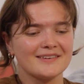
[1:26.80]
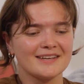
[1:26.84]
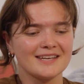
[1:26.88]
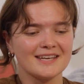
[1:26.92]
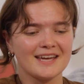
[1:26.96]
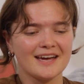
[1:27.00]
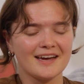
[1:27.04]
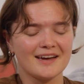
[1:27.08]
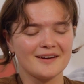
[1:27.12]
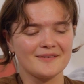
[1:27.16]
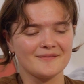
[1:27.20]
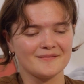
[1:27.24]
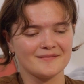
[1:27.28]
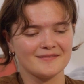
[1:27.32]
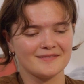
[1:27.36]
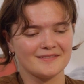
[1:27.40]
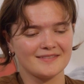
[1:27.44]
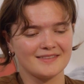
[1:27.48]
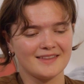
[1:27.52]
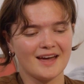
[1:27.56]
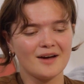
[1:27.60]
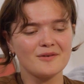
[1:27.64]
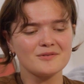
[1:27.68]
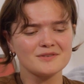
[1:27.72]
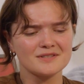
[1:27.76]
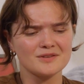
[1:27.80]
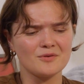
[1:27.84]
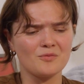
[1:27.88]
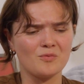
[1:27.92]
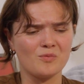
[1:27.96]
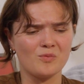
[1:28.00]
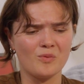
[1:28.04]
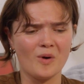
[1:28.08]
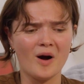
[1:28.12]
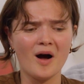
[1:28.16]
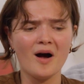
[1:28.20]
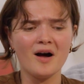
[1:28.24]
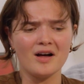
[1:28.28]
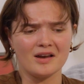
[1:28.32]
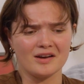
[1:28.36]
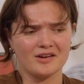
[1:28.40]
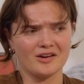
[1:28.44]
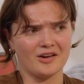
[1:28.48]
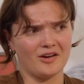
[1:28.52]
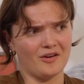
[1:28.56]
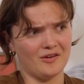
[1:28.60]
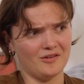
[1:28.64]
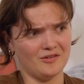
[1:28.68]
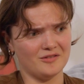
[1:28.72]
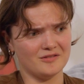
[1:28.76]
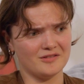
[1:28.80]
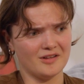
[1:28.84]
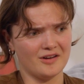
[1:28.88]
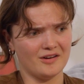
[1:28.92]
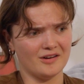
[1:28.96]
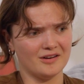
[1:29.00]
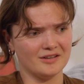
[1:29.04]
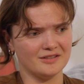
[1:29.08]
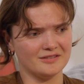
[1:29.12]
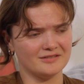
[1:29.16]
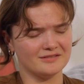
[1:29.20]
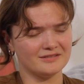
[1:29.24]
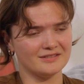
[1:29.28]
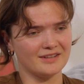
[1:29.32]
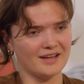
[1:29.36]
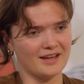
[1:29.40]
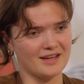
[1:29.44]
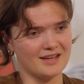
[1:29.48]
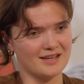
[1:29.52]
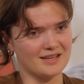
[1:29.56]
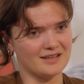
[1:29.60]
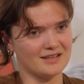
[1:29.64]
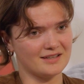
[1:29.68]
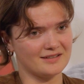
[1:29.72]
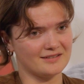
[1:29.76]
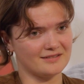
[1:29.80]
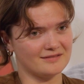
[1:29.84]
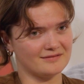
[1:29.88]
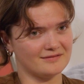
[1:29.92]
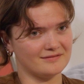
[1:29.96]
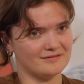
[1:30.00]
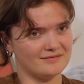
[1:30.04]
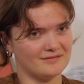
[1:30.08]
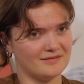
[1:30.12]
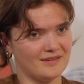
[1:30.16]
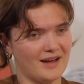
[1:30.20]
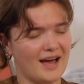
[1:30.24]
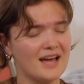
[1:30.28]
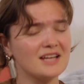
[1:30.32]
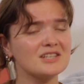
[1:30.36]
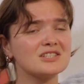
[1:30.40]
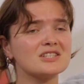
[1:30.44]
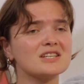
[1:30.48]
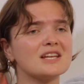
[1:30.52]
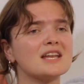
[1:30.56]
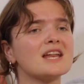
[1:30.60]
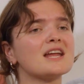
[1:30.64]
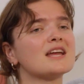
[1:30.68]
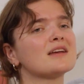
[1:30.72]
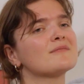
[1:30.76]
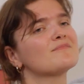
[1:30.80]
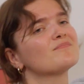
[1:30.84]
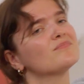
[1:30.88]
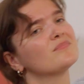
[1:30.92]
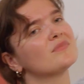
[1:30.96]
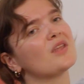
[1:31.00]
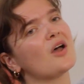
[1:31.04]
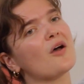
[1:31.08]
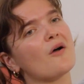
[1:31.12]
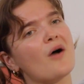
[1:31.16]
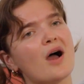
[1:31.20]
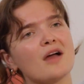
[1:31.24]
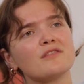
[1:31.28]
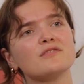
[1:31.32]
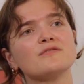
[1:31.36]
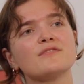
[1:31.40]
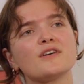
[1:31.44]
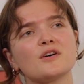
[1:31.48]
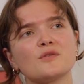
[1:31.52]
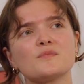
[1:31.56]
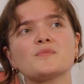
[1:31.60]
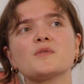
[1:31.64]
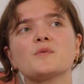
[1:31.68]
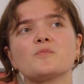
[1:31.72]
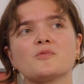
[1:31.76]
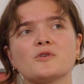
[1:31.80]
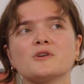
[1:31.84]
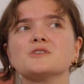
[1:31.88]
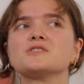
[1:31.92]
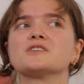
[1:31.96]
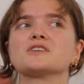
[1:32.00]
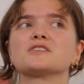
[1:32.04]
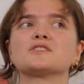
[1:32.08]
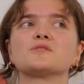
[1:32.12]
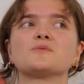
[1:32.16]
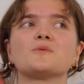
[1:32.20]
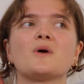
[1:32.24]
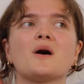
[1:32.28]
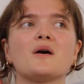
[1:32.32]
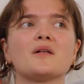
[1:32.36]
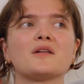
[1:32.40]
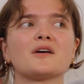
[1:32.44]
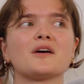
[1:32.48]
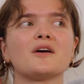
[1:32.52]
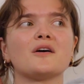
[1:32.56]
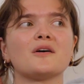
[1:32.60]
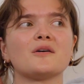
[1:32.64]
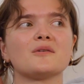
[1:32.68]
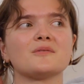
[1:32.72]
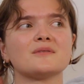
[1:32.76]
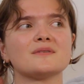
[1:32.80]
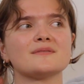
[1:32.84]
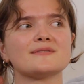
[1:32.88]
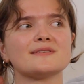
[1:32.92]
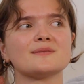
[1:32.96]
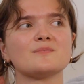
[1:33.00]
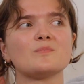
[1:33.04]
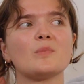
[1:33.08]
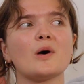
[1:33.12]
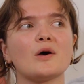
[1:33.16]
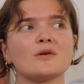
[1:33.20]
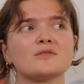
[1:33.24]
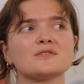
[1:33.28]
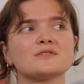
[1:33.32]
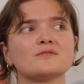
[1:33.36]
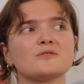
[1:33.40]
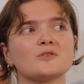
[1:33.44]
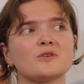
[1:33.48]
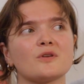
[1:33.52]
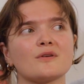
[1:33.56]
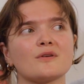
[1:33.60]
Yeah, that was a while ago though. Actually, no, I filmed the project a while ago. It was in post for a